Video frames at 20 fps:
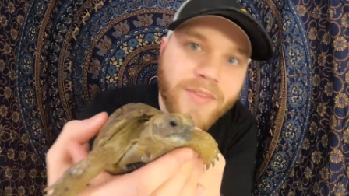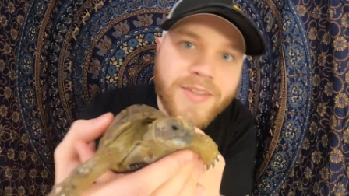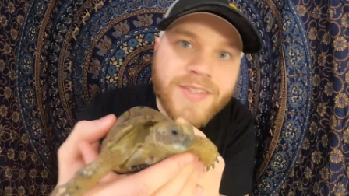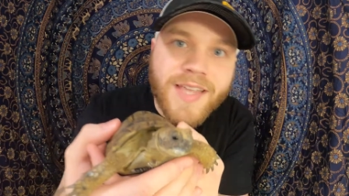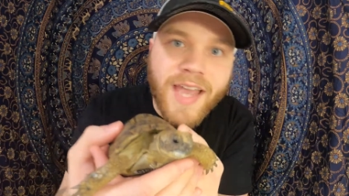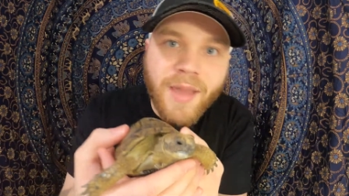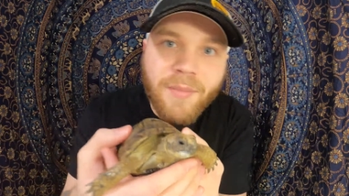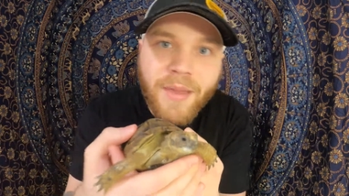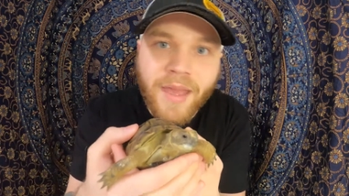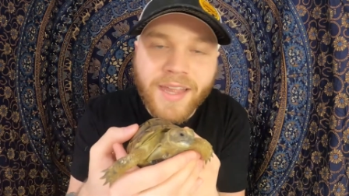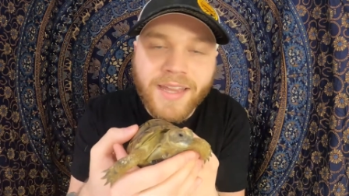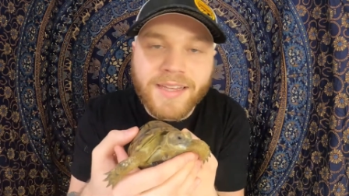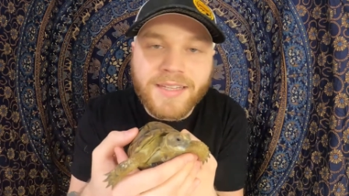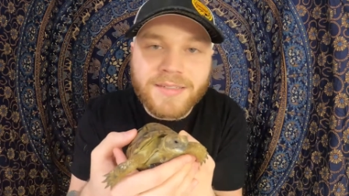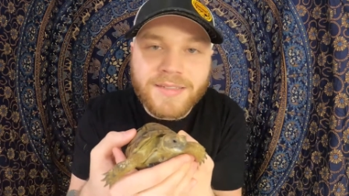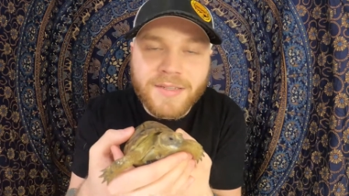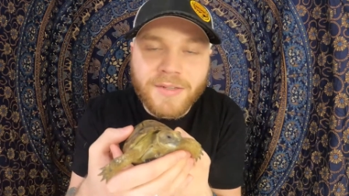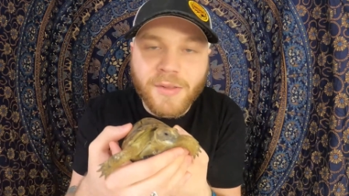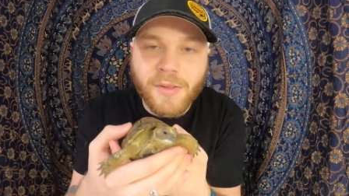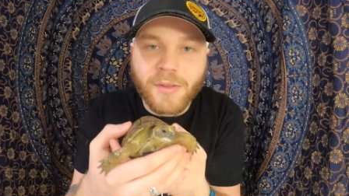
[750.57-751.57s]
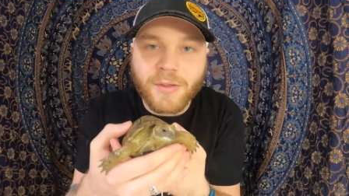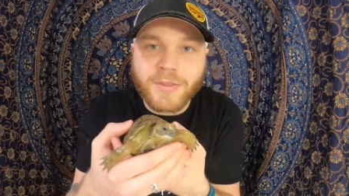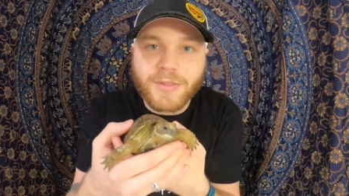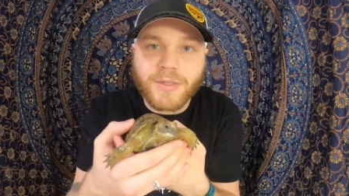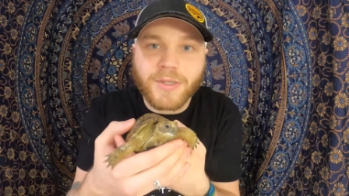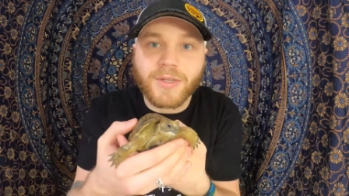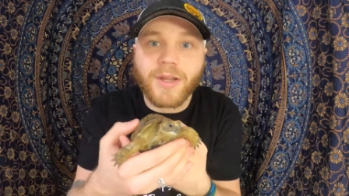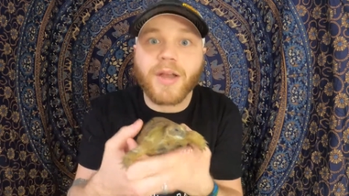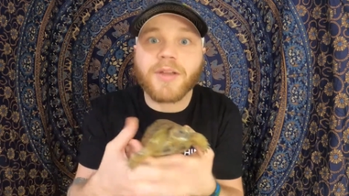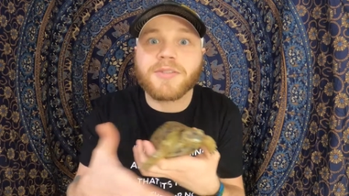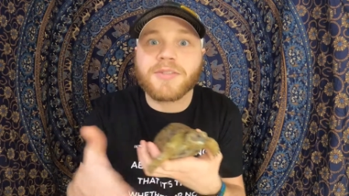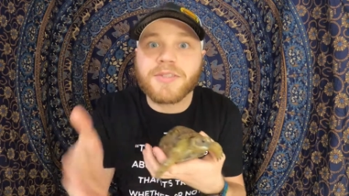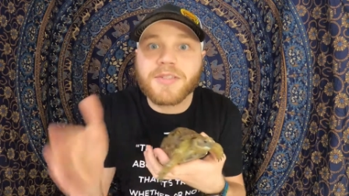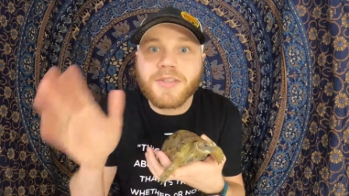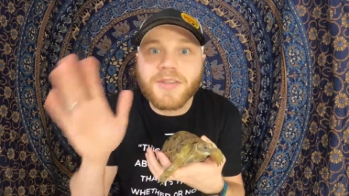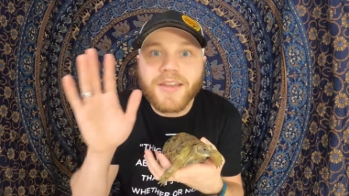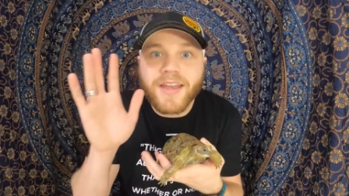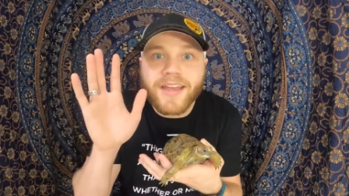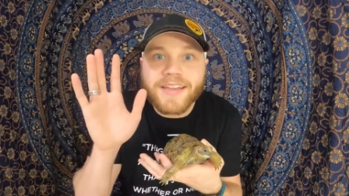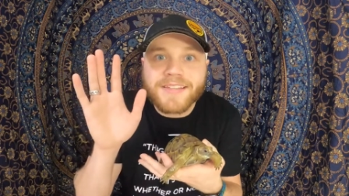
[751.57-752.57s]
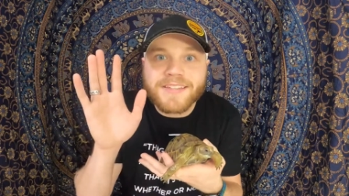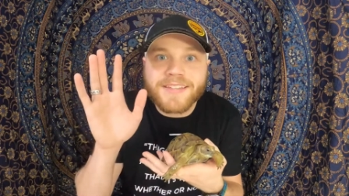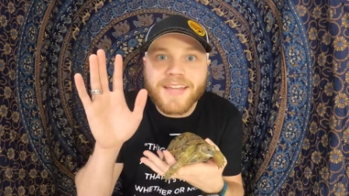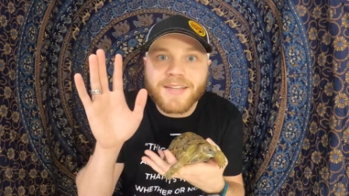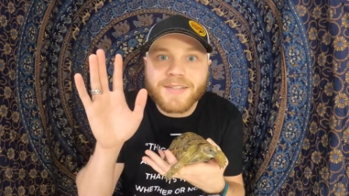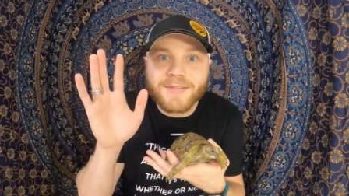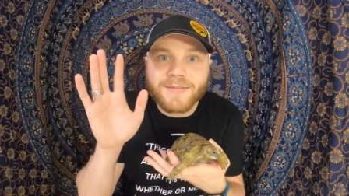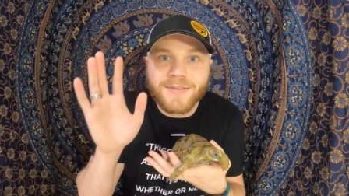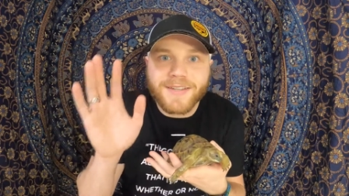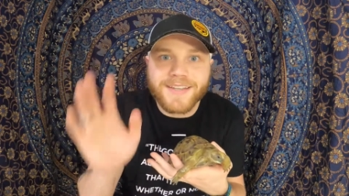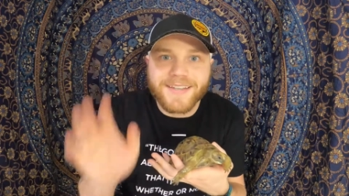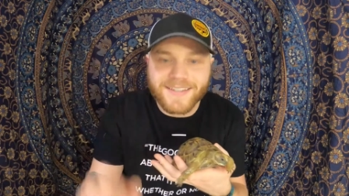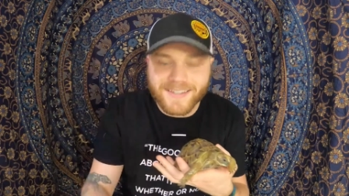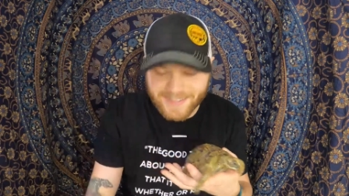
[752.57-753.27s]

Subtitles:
this guy back in his enclosure. I'll see you guys next week.